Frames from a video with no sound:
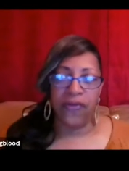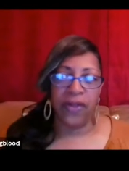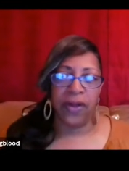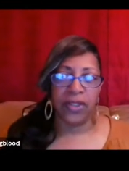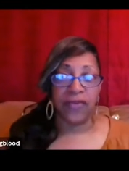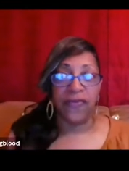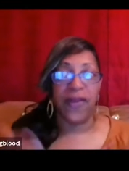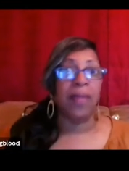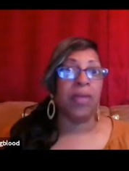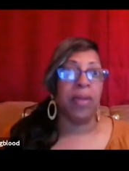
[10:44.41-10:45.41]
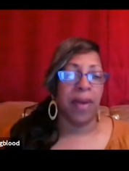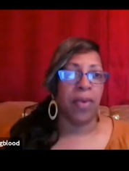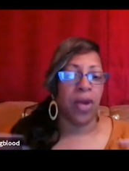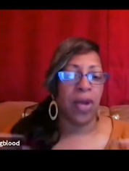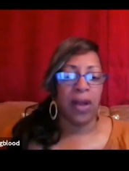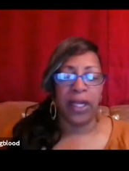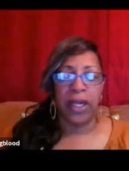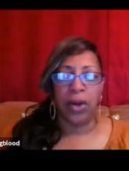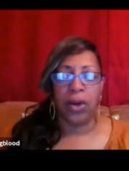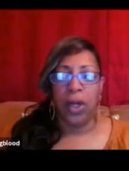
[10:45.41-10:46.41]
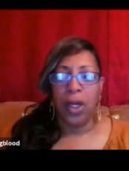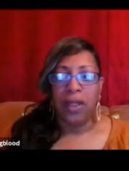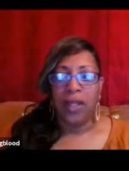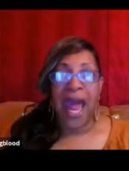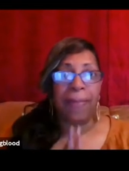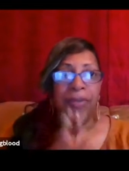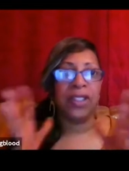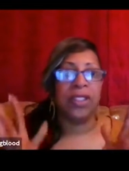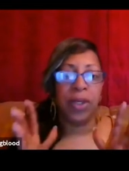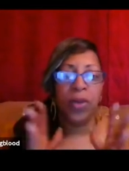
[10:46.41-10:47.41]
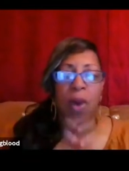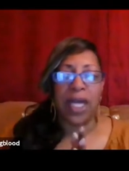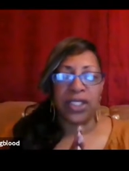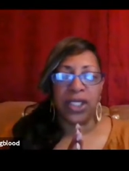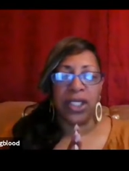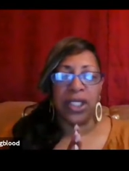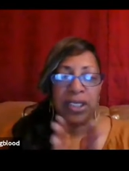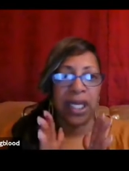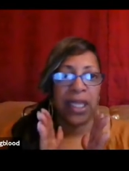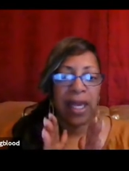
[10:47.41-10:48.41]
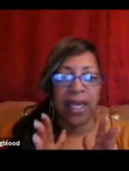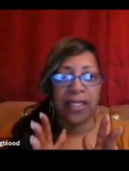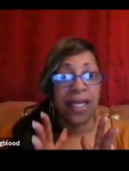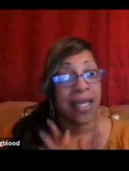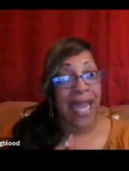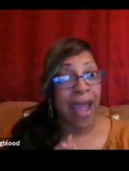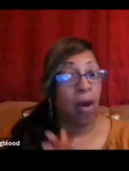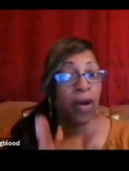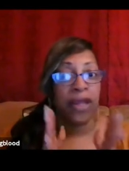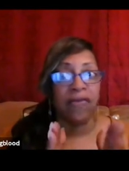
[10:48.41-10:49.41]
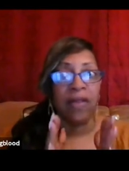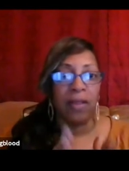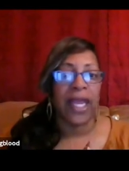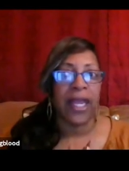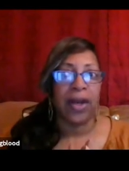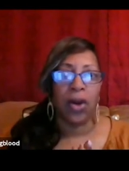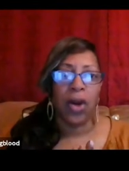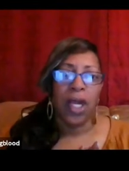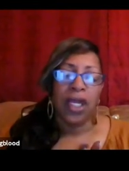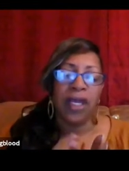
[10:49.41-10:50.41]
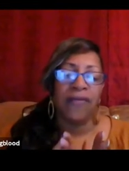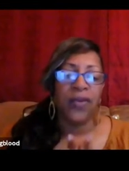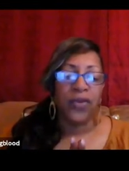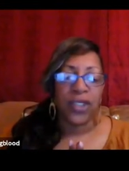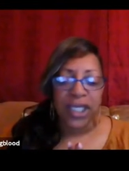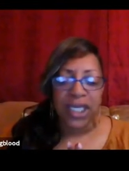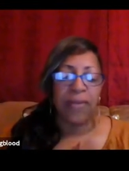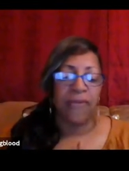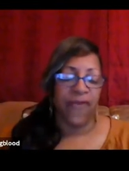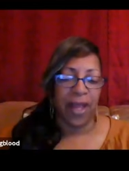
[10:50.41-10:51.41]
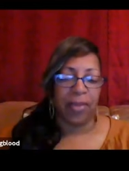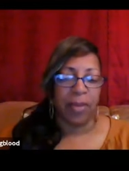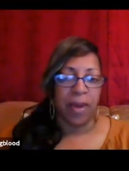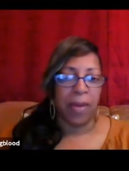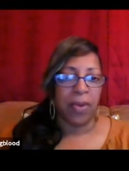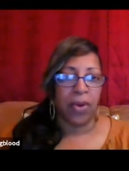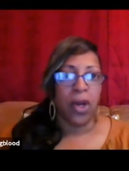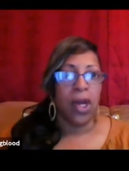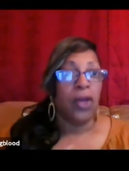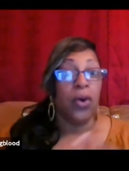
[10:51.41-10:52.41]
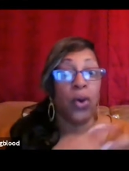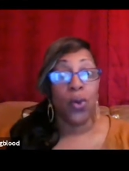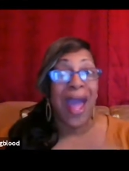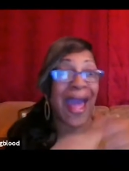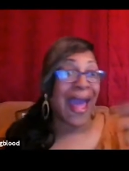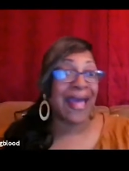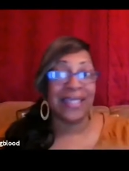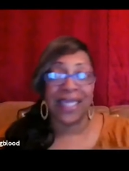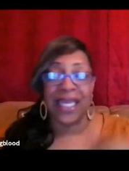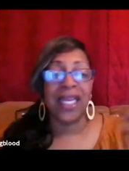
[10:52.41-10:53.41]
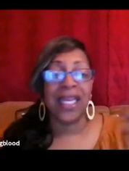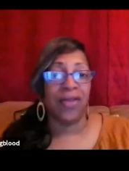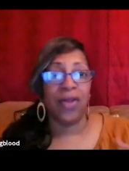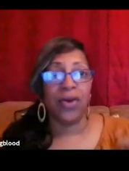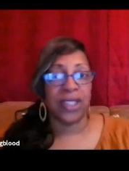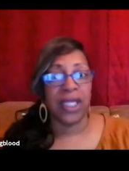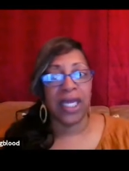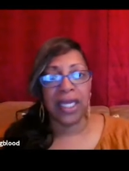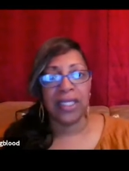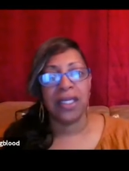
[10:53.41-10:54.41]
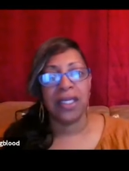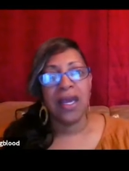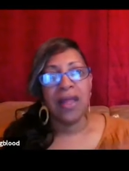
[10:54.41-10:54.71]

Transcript: if there's a family member out here that happens to be watching this, like I said, now or even later, if you see a family member who has any of those things,